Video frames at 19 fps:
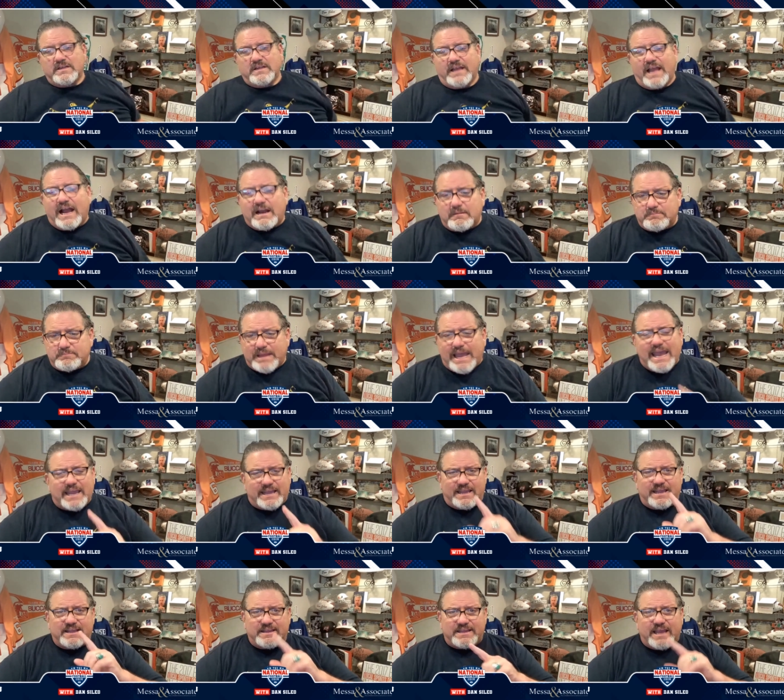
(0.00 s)
Um,
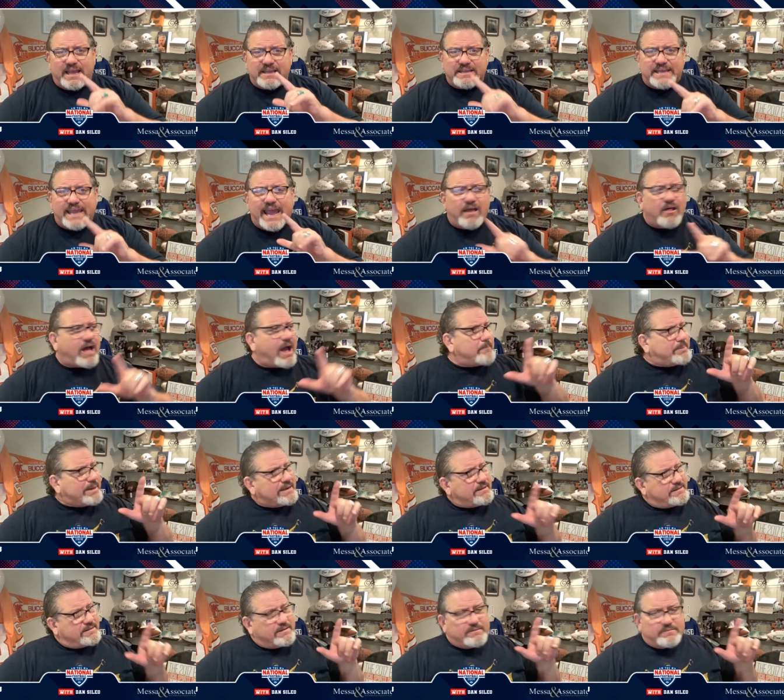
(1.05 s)
hey, yeah, but
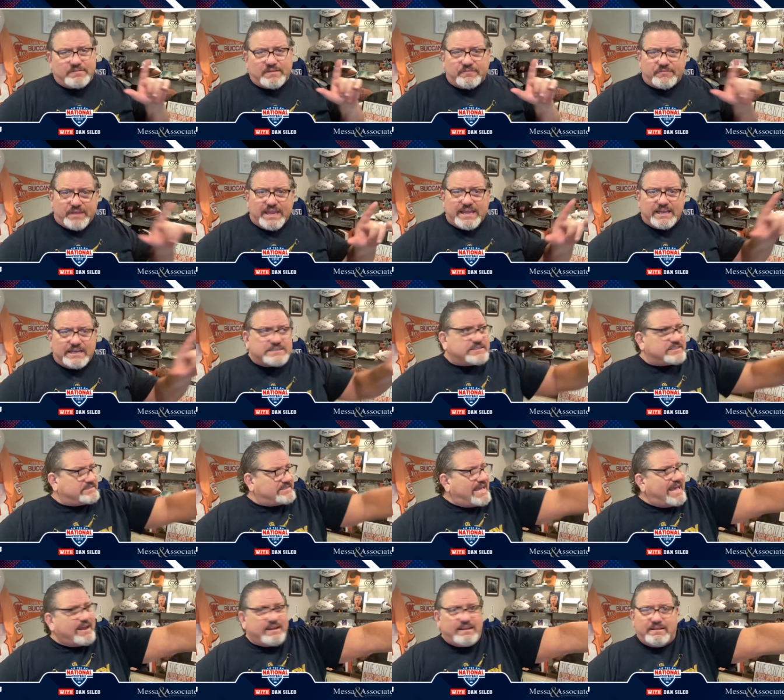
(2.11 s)
the thing is, is
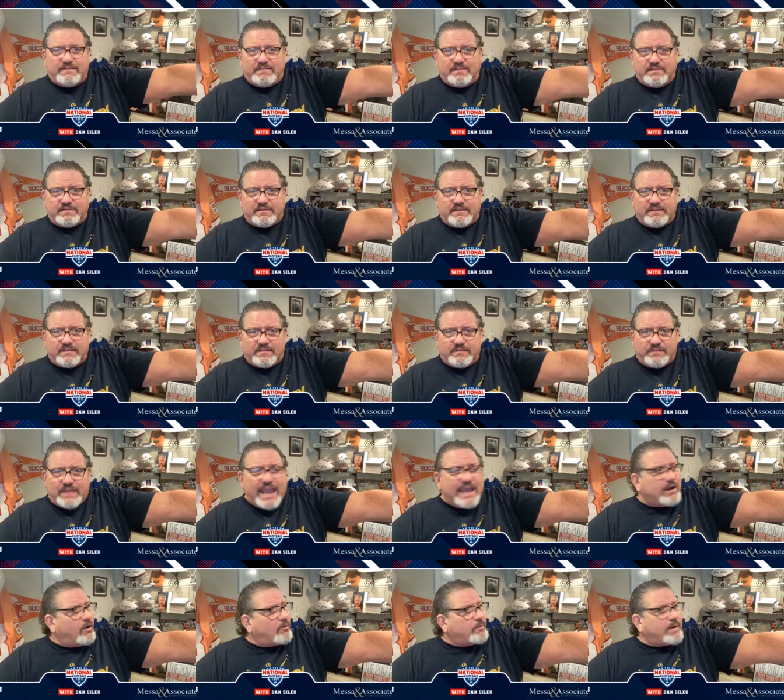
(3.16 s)
that they
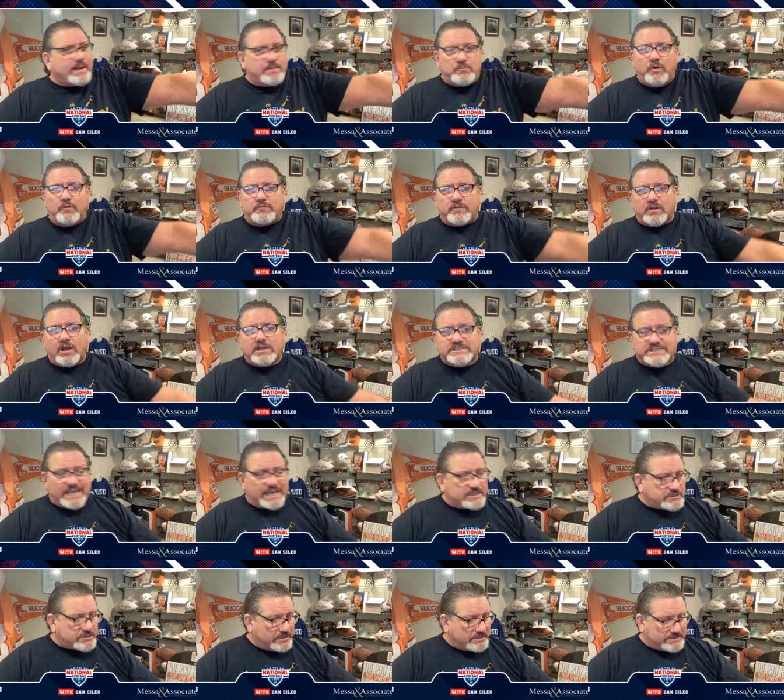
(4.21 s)
had already moved to Los
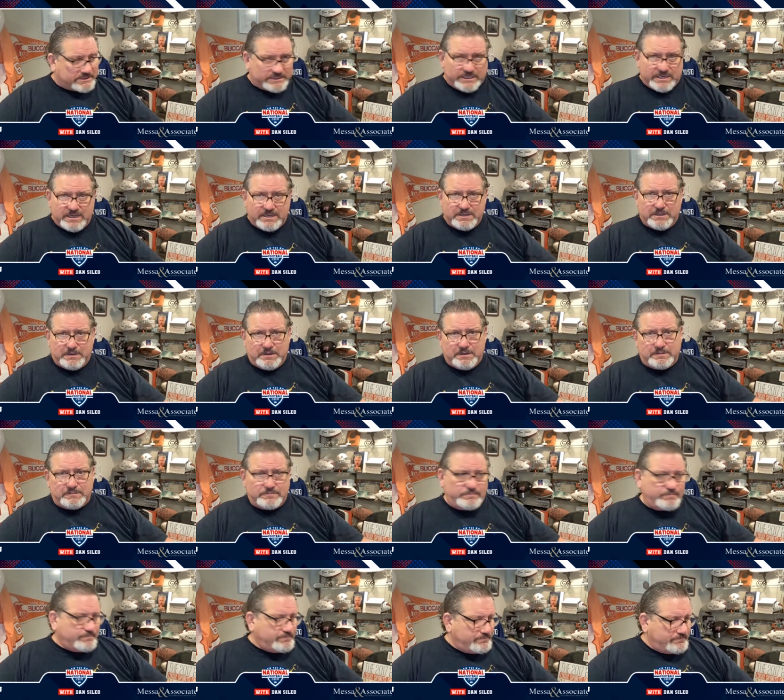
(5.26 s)
Angeles,
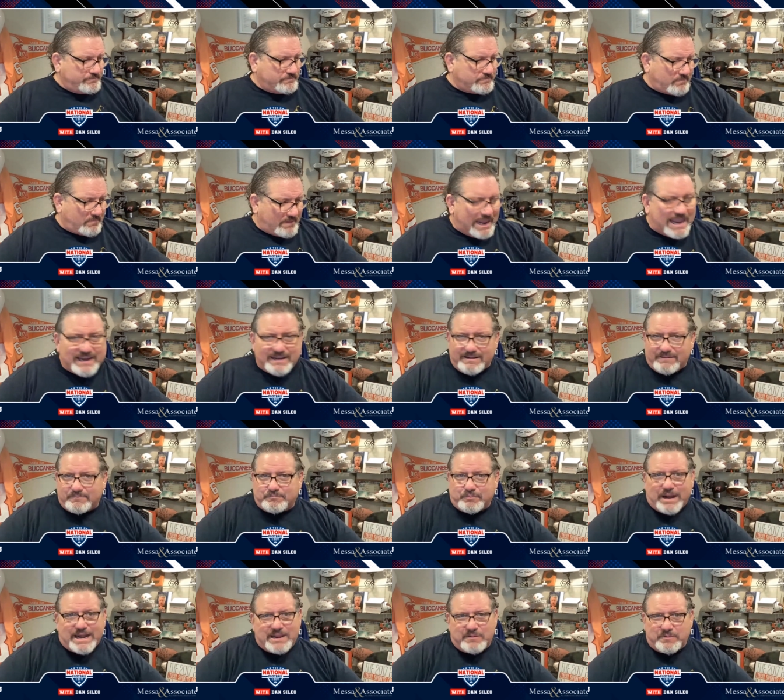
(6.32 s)
and
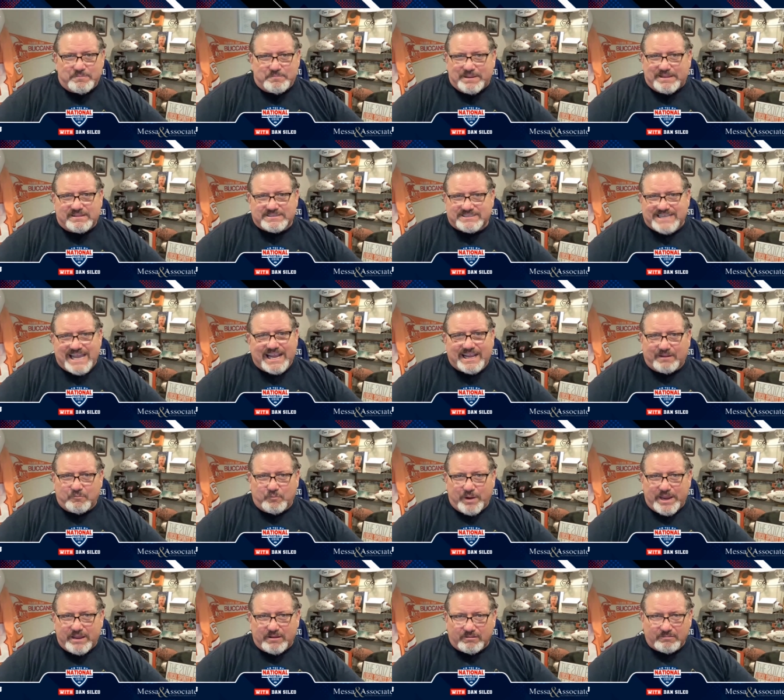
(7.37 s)
Brady would be the second
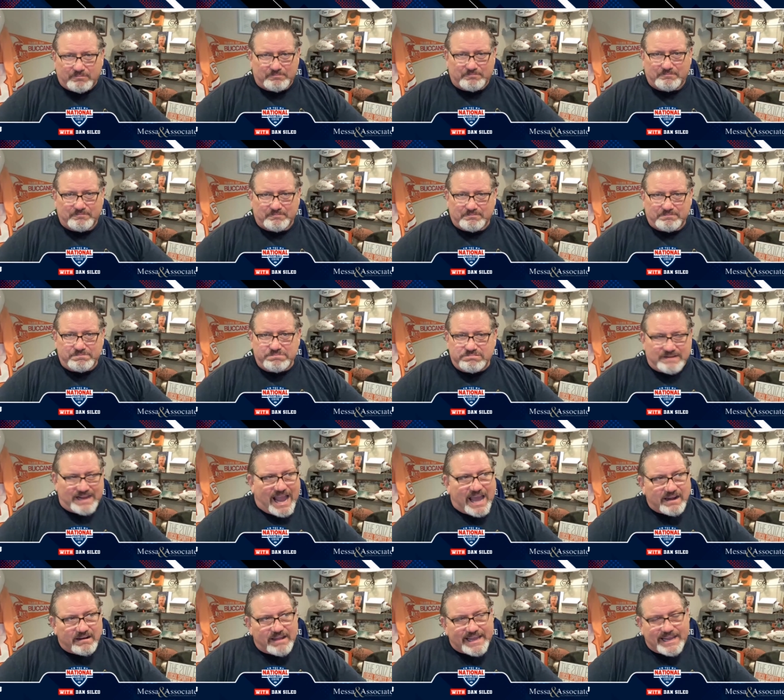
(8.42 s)
wheel,
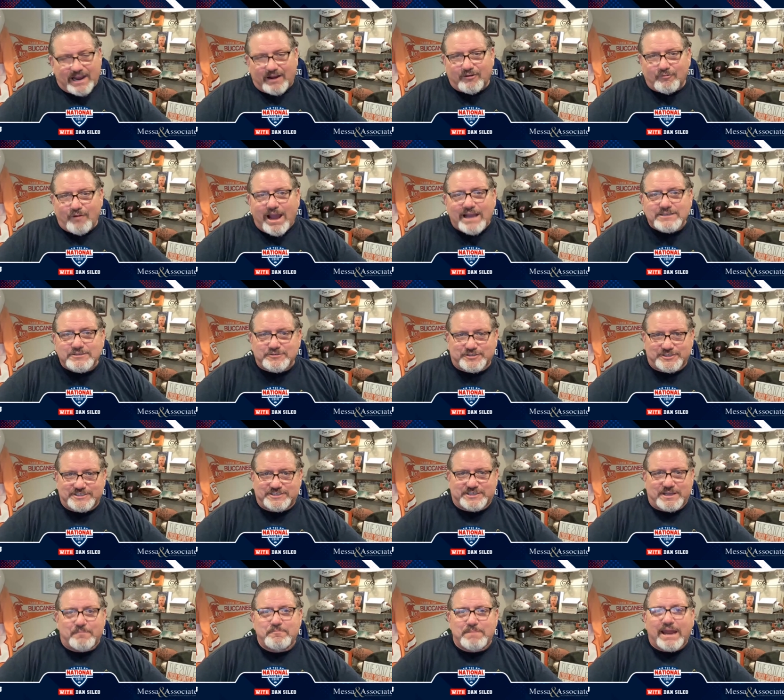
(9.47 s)
kind of like Aaron Rodgers
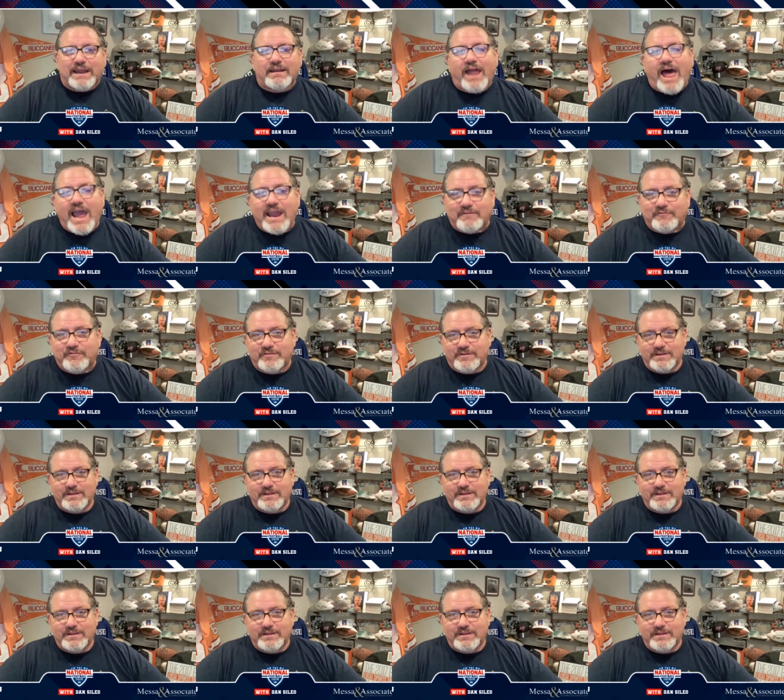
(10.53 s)
is at MetLife.